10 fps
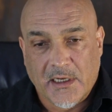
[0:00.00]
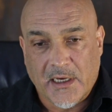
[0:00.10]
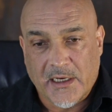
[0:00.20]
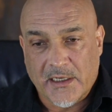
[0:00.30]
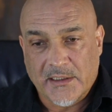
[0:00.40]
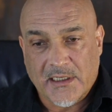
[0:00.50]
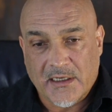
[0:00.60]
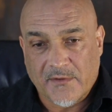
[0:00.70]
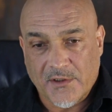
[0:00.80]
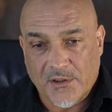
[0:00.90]
had a
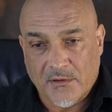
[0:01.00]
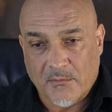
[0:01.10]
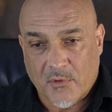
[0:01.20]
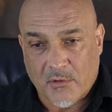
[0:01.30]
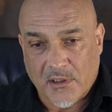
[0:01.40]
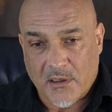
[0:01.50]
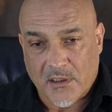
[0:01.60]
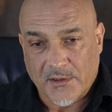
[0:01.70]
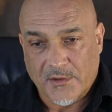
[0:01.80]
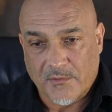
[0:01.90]
television
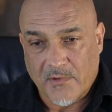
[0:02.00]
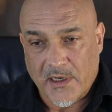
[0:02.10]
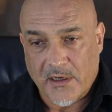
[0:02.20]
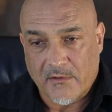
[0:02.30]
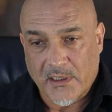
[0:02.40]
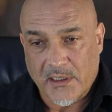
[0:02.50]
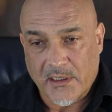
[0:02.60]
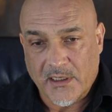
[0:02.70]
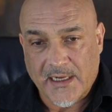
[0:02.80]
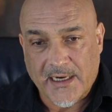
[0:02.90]
broadcast where
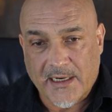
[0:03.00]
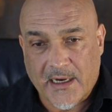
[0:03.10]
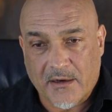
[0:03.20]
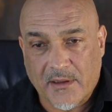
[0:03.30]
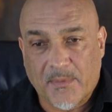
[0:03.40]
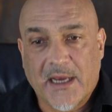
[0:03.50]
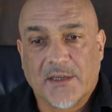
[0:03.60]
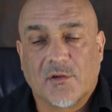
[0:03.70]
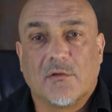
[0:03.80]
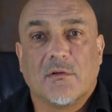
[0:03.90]
he laid out the
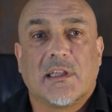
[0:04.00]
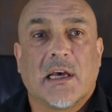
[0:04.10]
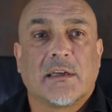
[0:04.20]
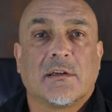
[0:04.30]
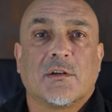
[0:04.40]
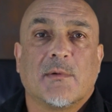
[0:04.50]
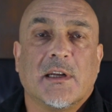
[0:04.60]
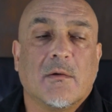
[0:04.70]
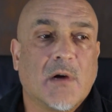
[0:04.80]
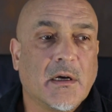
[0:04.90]
plans for
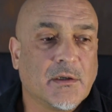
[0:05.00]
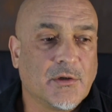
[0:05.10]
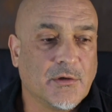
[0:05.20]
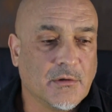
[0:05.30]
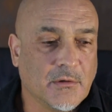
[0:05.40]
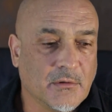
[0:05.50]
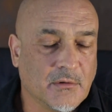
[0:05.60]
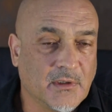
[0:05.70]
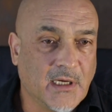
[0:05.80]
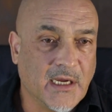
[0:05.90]
2021
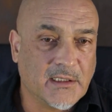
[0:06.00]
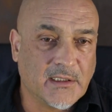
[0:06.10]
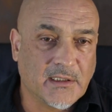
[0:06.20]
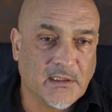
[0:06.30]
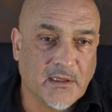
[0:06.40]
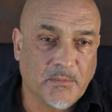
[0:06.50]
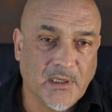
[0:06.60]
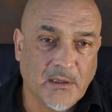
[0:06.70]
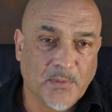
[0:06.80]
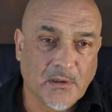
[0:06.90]
to get the
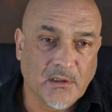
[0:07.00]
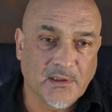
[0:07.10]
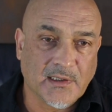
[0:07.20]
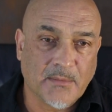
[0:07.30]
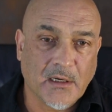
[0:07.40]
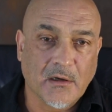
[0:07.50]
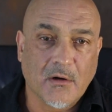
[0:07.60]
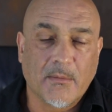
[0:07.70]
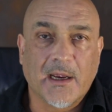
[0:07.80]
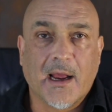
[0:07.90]
people some
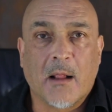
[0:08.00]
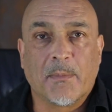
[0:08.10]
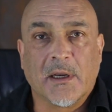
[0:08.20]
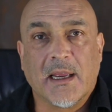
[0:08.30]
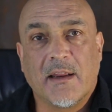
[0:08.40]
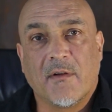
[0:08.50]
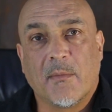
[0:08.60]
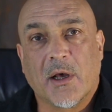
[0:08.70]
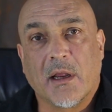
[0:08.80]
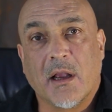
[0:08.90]
economic help and get
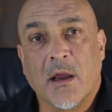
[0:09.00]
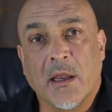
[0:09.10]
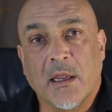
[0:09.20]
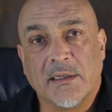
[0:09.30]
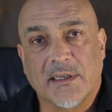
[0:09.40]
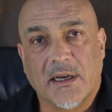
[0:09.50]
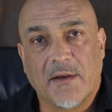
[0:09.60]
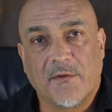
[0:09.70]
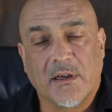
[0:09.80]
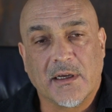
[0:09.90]
everybody going in South
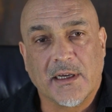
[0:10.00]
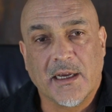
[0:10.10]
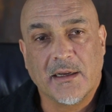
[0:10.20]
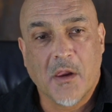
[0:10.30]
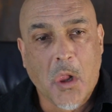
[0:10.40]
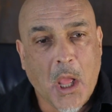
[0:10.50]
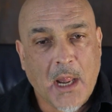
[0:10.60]
Africa again.